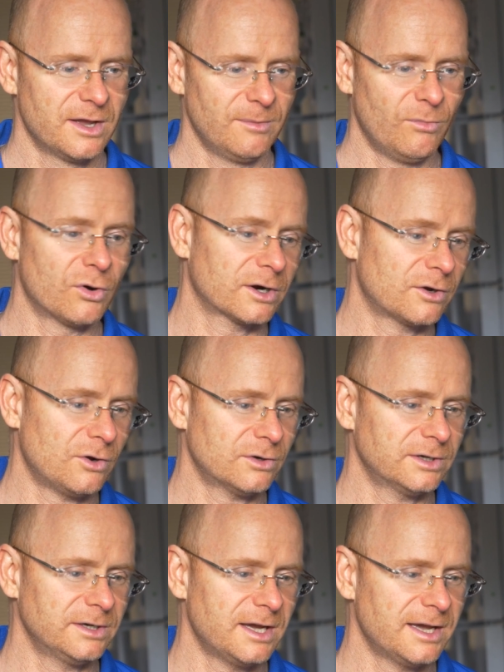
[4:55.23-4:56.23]
More
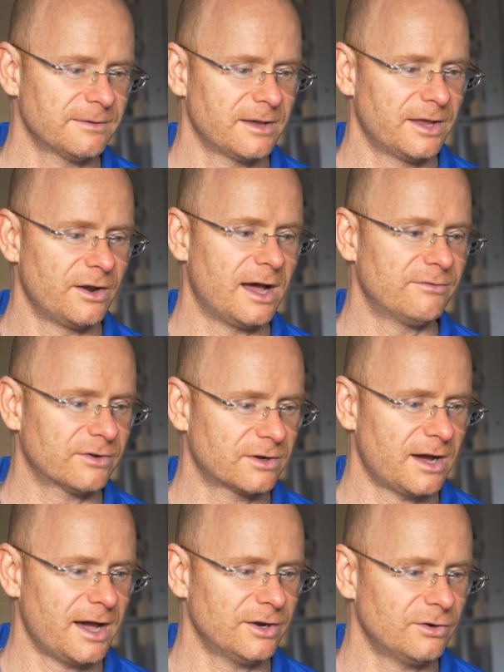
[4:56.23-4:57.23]
coconut, an
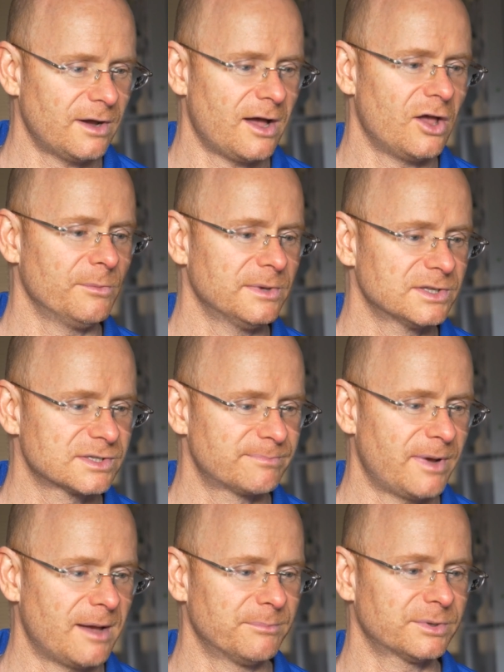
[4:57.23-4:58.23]
avocado, almonds,
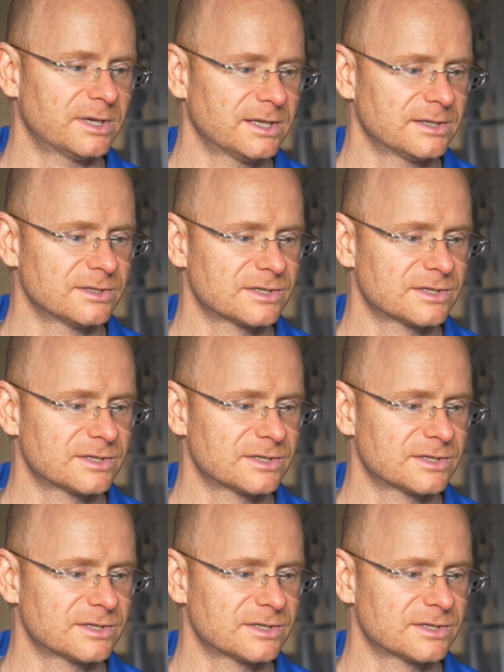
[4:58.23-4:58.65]
pumpkin,